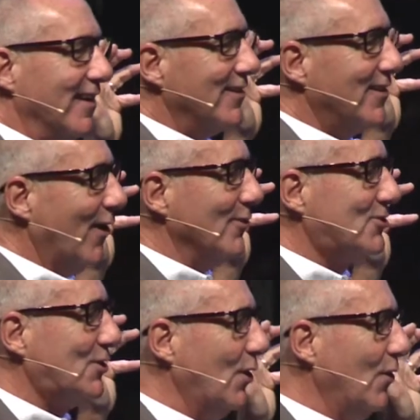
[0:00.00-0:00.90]
Don't
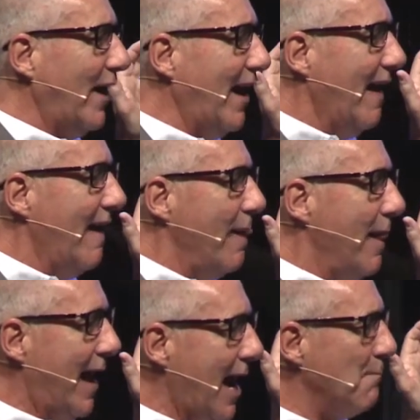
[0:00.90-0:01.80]
sue the
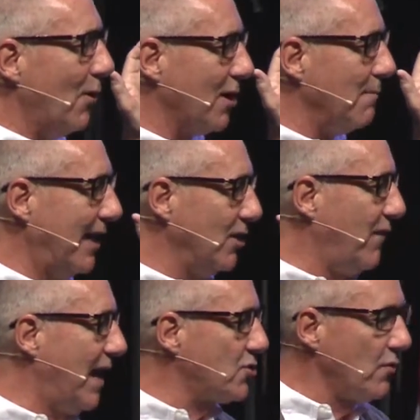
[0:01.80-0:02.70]
hamburger
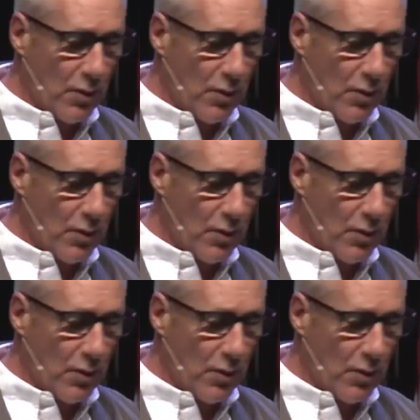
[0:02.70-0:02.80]
manufacturer.